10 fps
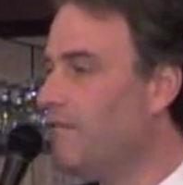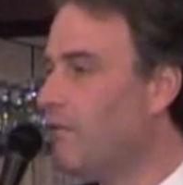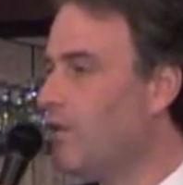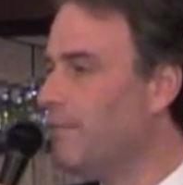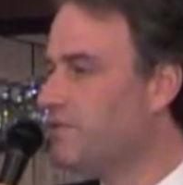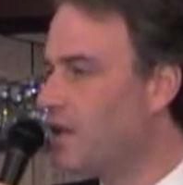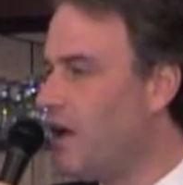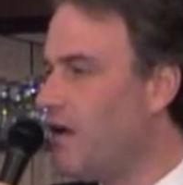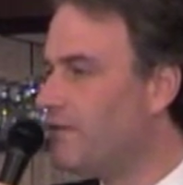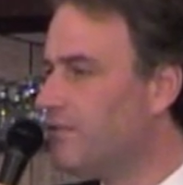for
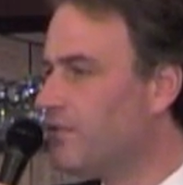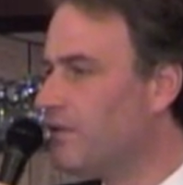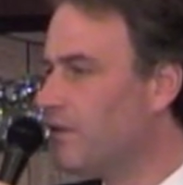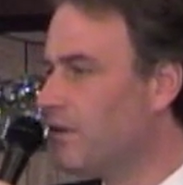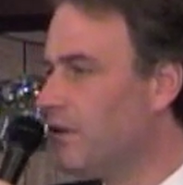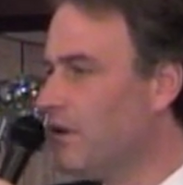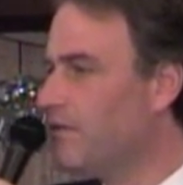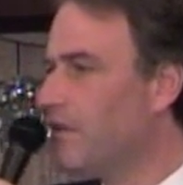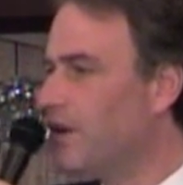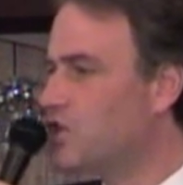themselves,
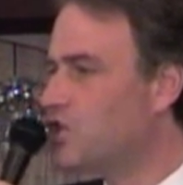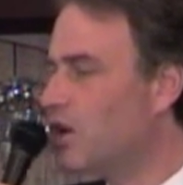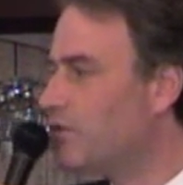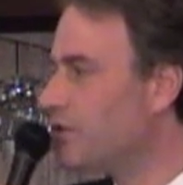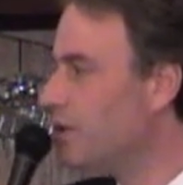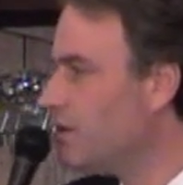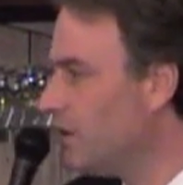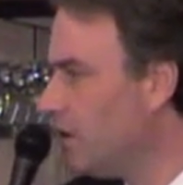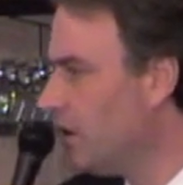for their children.